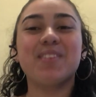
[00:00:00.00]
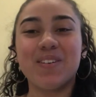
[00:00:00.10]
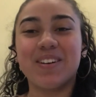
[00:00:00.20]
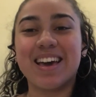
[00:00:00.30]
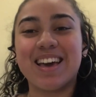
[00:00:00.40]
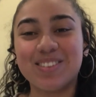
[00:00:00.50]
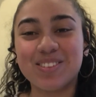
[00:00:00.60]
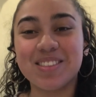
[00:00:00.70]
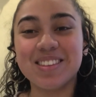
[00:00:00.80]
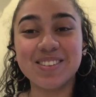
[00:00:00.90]
Okay,
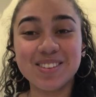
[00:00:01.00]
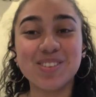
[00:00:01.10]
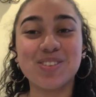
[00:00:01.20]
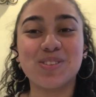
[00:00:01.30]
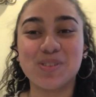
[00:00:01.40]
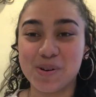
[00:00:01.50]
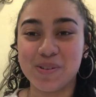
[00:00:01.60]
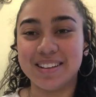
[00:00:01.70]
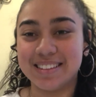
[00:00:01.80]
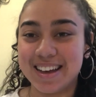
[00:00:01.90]
so this is a
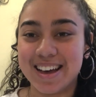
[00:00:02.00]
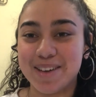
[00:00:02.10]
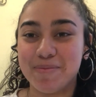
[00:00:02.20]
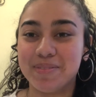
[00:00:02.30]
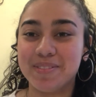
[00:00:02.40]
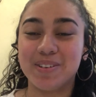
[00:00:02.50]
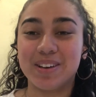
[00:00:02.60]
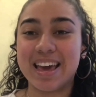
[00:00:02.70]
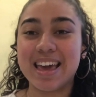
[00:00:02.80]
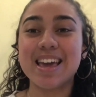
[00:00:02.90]
story time,
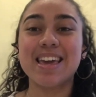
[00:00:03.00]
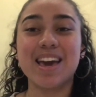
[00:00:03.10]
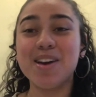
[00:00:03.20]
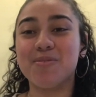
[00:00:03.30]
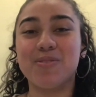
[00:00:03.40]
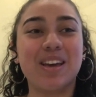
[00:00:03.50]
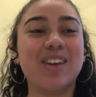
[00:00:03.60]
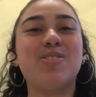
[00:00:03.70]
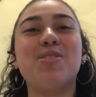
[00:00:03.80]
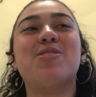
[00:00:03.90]
okay?
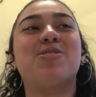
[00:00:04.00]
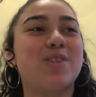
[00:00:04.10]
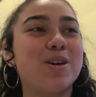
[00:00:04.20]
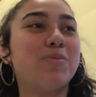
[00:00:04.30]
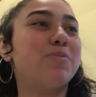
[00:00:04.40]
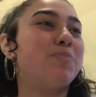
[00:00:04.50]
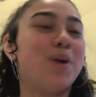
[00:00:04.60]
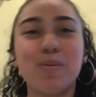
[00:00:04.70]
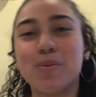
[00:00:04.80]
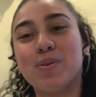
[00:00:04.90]
Get your chips,
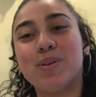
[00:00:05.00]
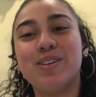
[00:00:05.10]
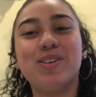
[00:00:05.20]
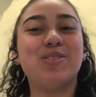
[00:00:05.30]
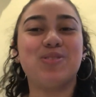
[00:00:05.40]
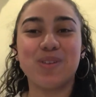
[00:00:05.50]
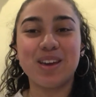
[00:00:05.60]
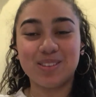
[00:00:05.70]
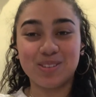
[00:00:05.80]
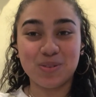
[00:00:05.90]
popcorn, your
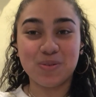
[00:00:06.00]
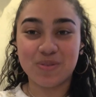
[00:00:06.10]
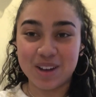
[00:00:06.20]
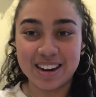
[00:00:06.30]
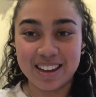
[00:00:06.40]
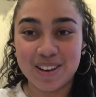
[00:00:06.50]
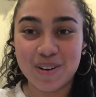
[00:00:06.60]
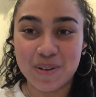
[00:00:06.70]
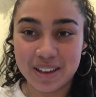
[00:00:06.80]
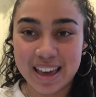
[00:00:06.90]
drinks ready,
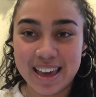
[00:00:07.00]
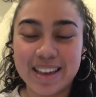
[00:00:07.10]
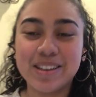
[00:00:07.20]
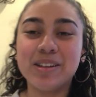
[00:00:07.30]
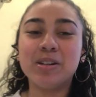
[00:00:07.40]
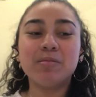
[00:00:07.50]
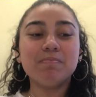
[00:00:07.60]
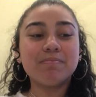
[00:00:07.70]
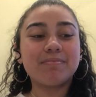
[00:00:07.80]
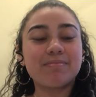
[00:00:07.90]
okay?
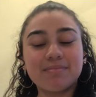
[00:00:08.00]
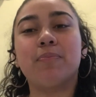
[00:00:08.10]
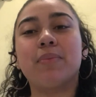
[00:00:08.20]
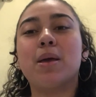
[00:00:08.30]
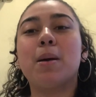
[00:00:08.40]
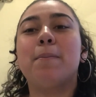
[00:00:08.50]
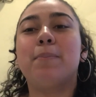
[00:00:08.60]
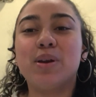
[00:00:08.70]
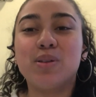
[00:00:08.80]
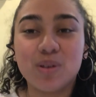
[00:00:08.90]

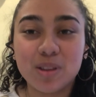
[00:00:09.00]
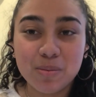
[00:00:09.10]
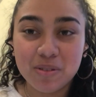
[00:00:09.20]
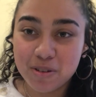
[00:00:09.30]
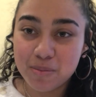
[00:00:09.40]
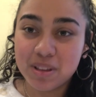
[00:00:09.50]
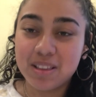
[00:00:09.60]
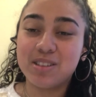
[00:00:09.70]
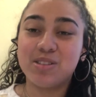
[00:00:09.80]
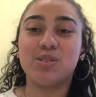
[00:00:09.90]
Perdona a mi
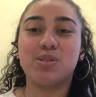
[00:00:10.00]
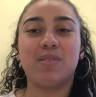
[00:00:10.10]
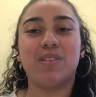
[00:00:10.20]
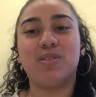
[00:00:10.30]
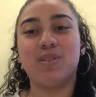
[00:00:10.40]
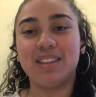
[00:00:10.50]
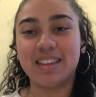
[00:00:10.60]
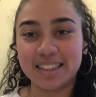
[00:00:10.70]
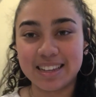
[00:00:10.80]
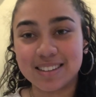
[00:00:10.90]
familia si estoy hablando en
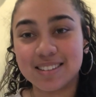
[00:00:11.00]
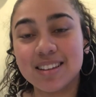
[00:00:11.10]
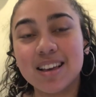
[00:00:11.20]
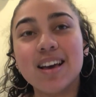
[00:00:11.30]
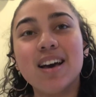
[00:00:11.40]
inglés.